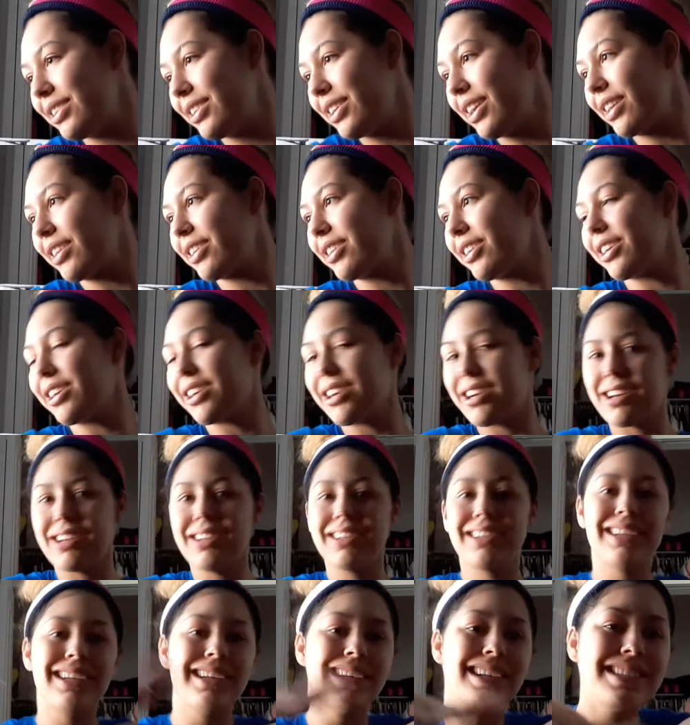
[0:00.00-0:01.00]
your
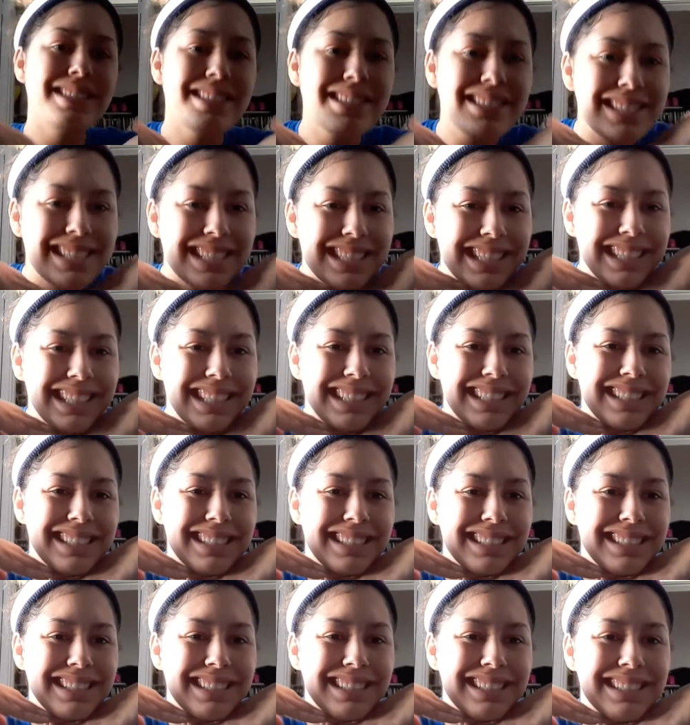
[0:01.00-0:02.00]
girl,
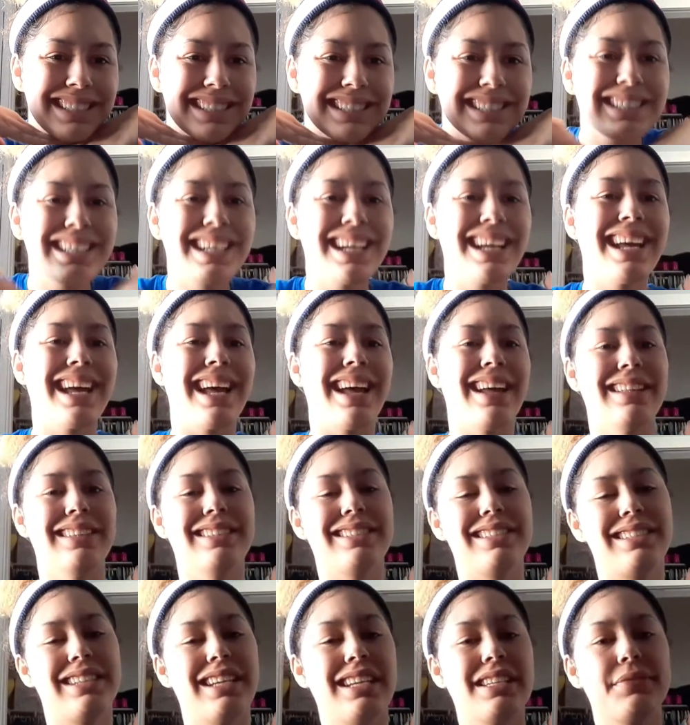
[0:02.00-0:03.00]
Janelle,
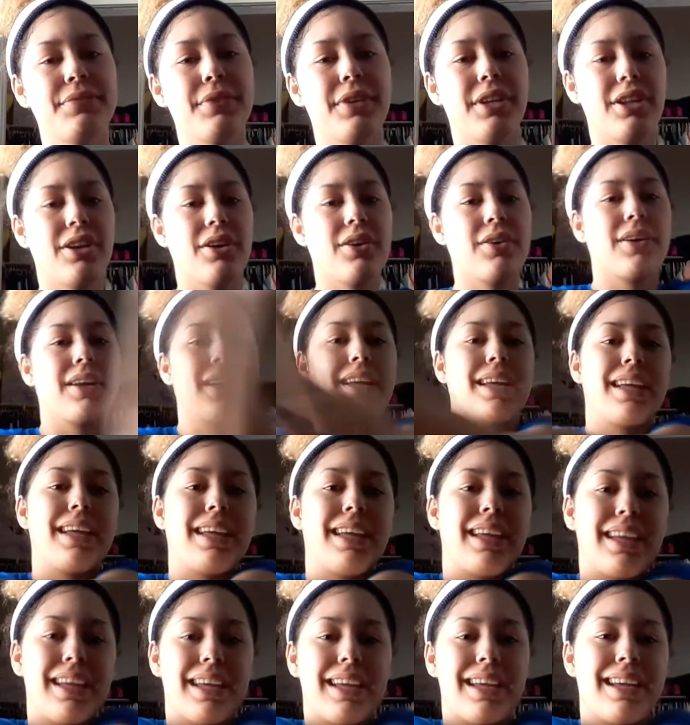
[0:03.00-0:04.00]
and today's video
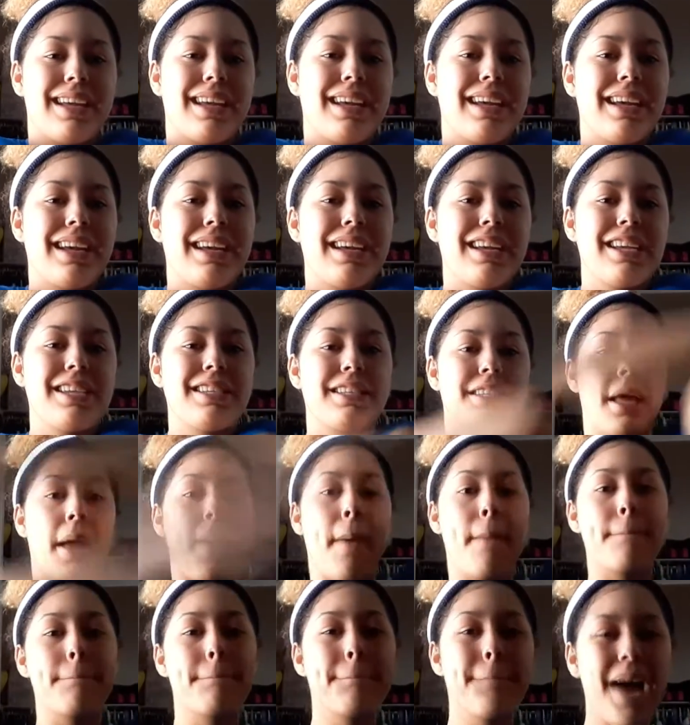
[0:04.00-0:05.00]
is
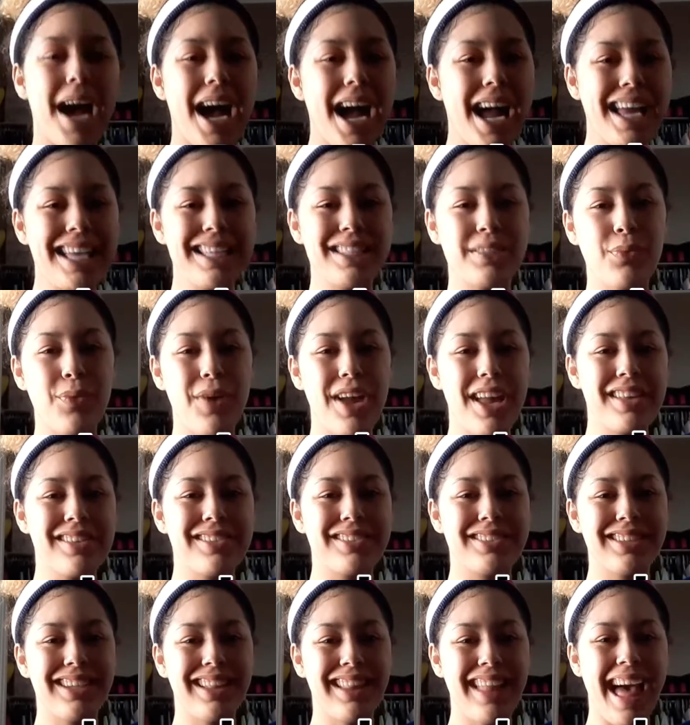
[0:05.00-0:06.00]
my
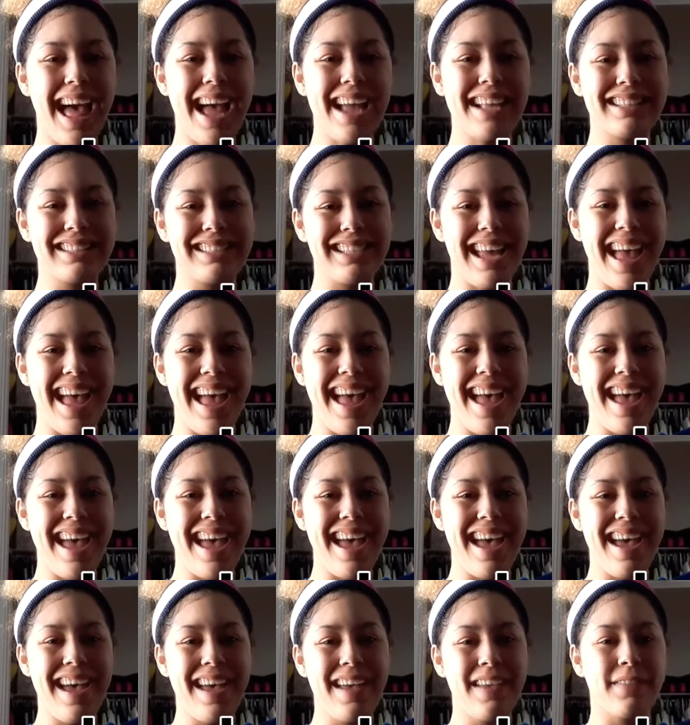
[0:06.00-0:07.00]
switch to
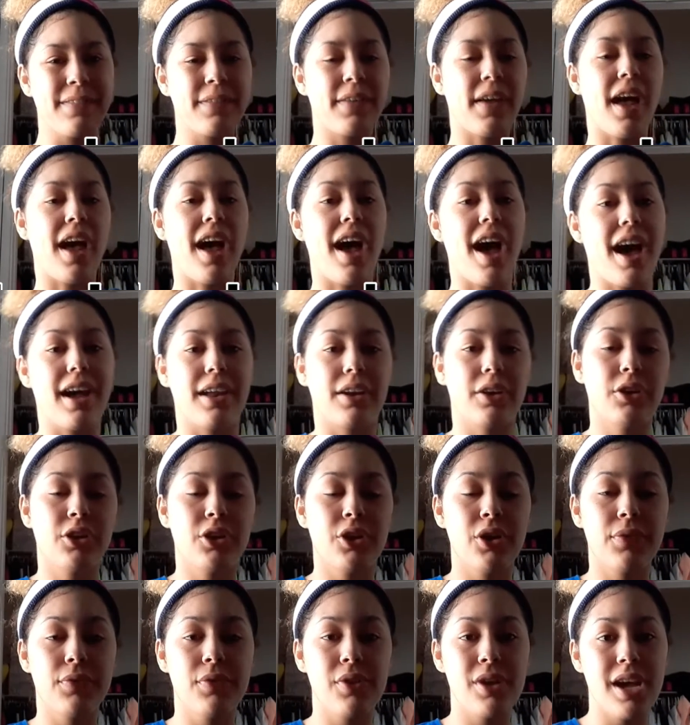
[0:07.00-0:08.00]
elective. I don't
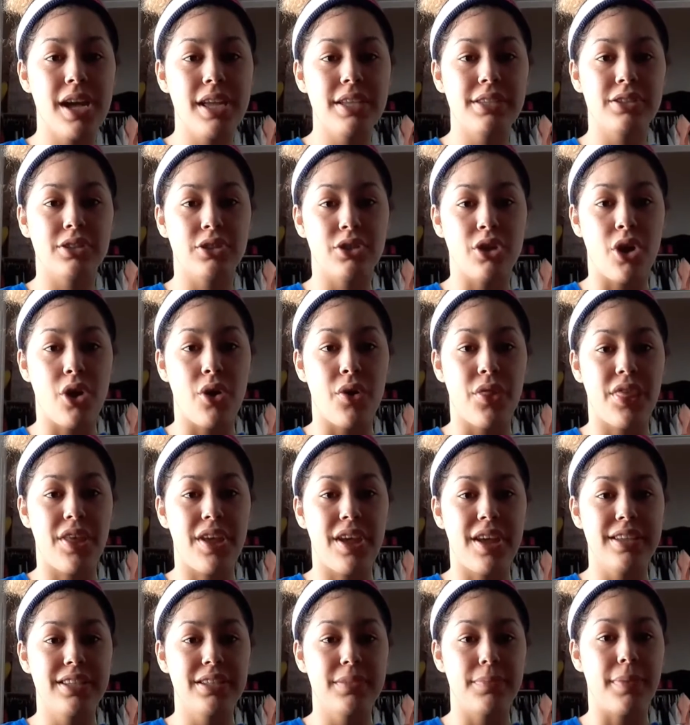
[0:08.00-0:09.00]
know if you guys know
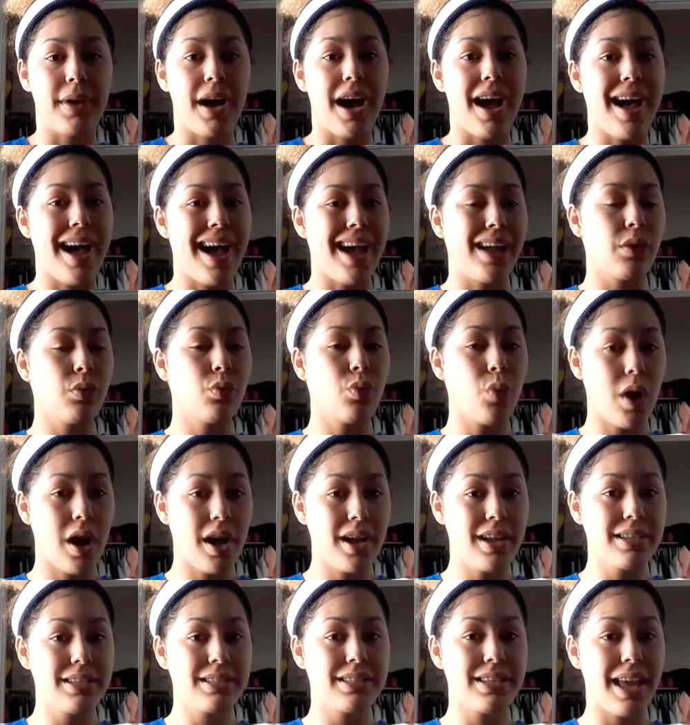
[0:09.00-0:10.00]
this, but I
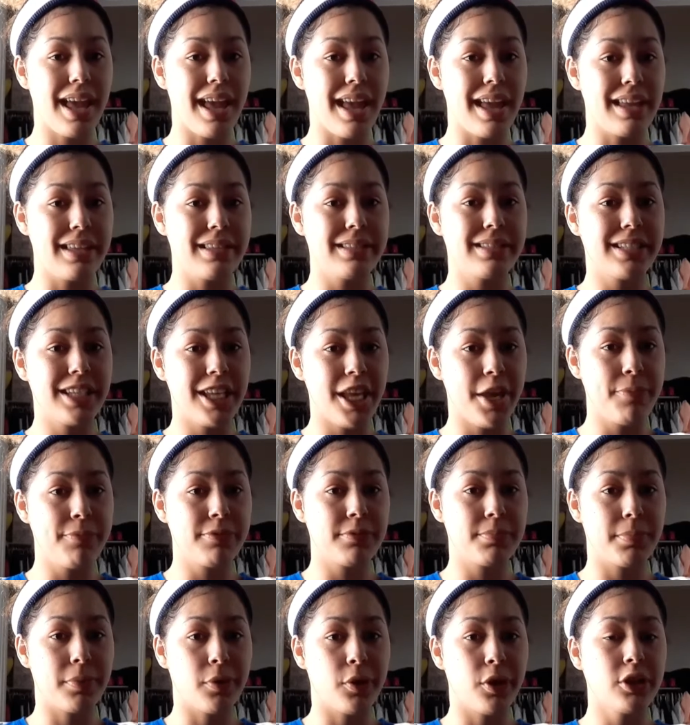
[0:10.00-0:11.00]
was in team
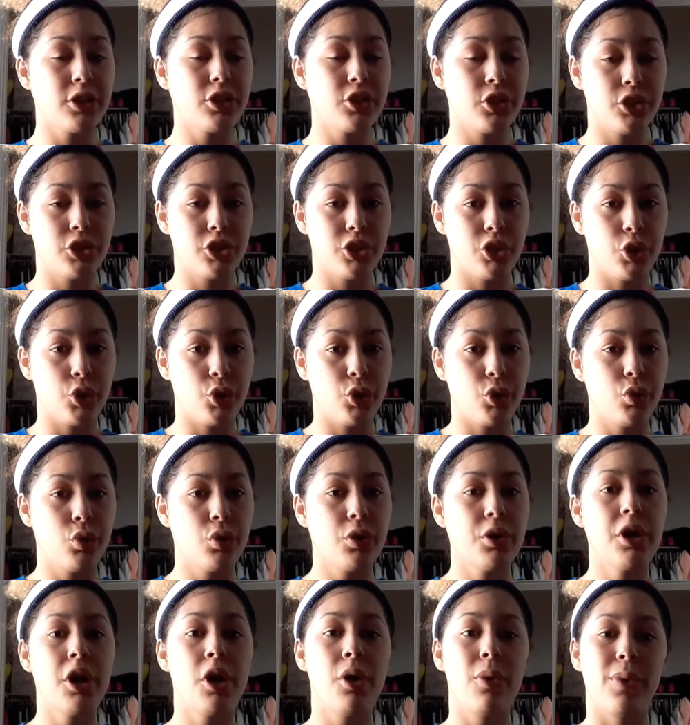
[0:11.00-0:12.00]
sports too,
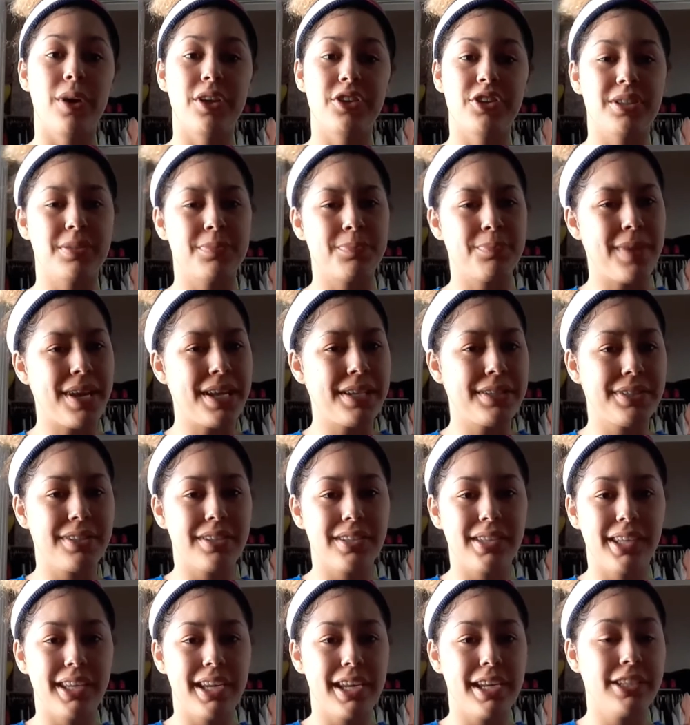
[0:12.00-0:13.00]
which is
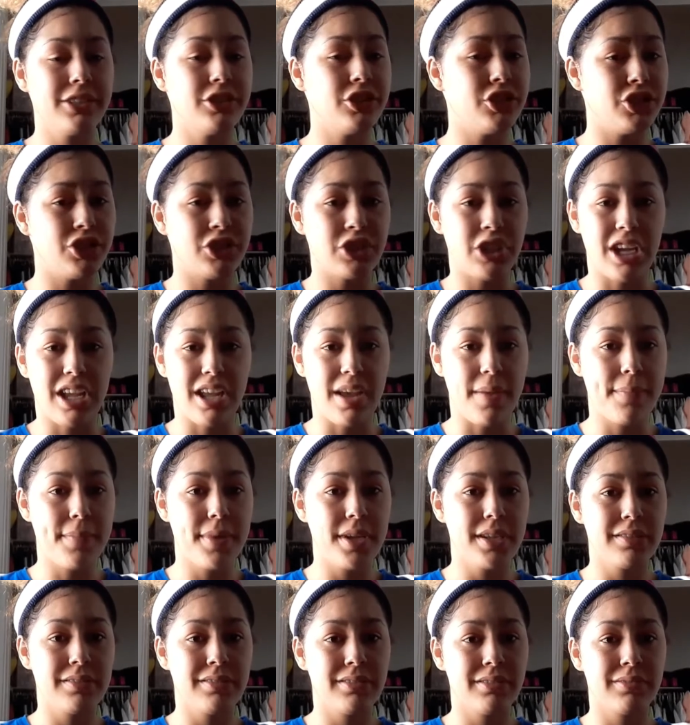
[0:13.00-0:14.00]
basically
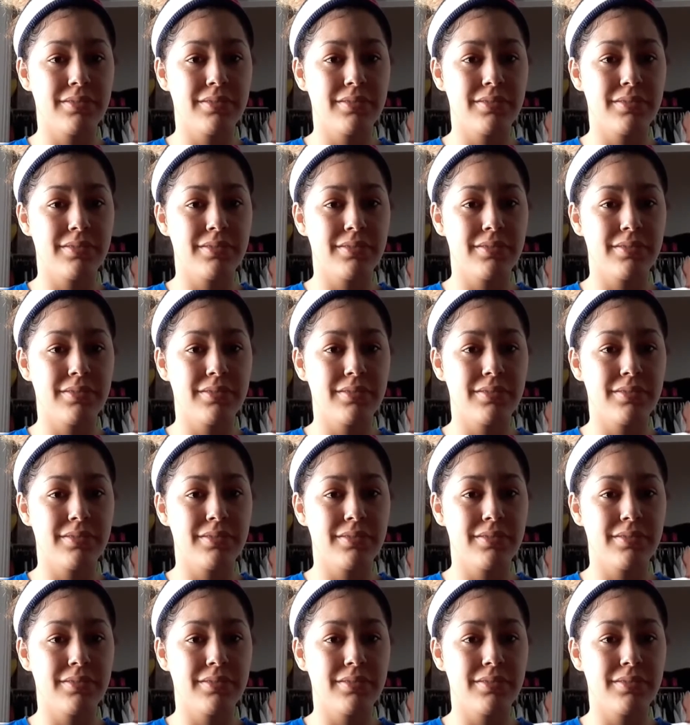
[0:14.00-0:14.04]
gym,